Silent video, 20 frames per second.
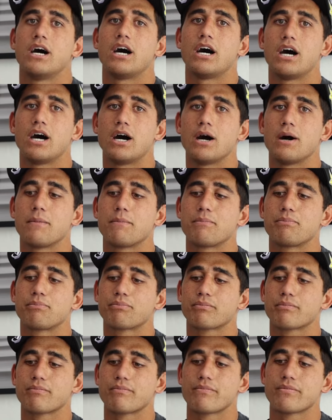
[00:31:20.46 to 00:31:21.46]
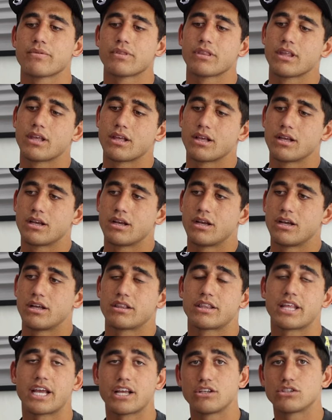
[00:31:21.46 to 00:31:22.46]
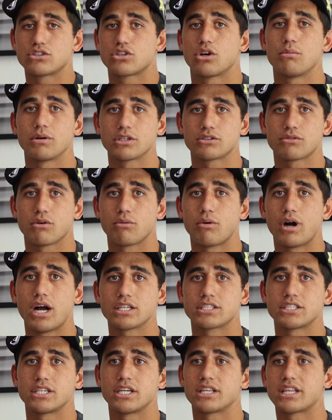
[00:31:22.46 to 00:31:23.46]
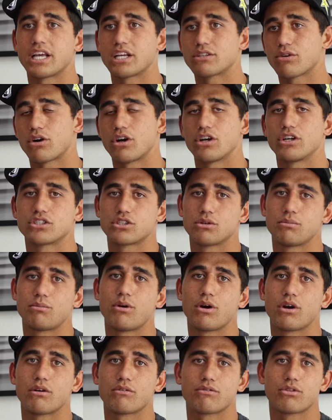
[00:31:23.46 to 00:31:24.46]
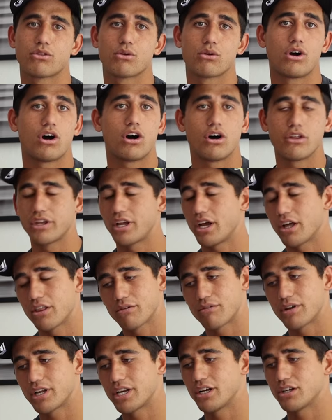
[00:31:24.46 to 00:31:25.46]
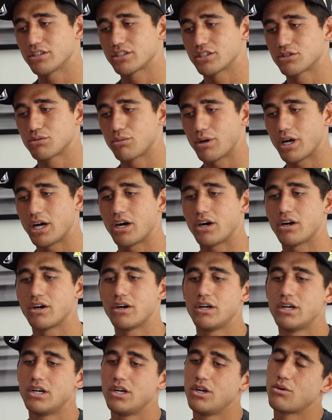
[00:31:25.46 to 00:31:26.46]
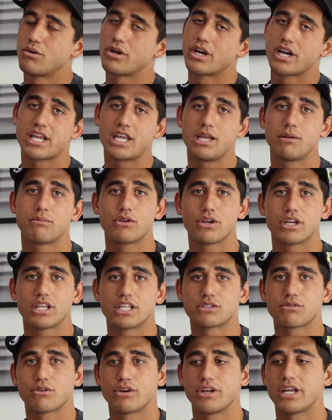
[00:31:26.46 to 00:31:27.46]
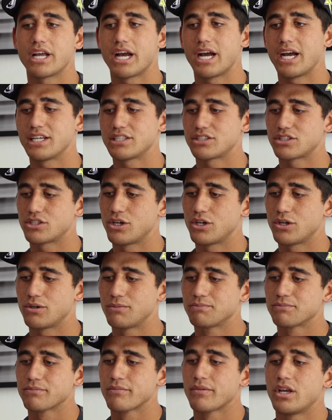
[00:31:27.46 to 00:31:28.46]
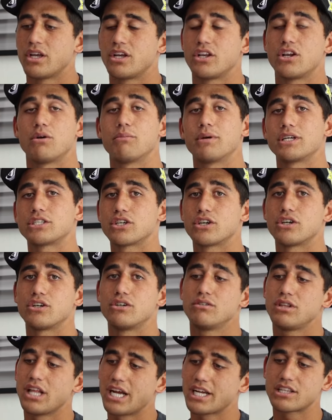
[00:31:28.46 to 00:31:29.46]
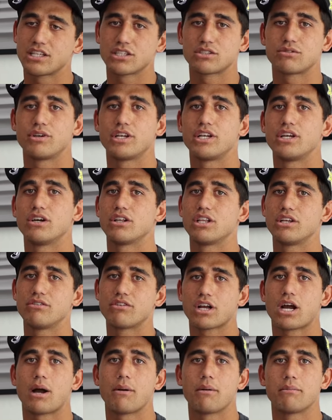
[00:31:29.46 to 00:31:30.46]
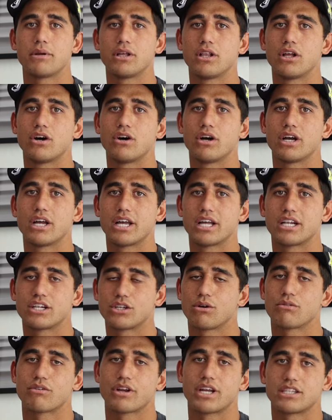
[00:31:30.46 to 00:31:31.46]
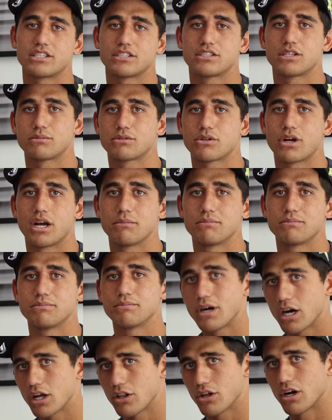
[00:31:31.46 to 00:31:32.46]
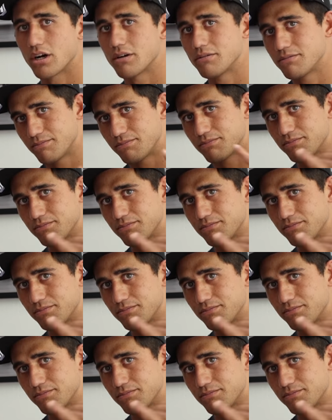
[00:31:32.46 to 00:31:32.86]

Um, thank you so much for watching. Thanks for all your support through all the other videos as well. We're gonna keep doing this for you guys. So, you know, make sure you like this video, leave a comment below, and don't forget to subscribe. Aloha.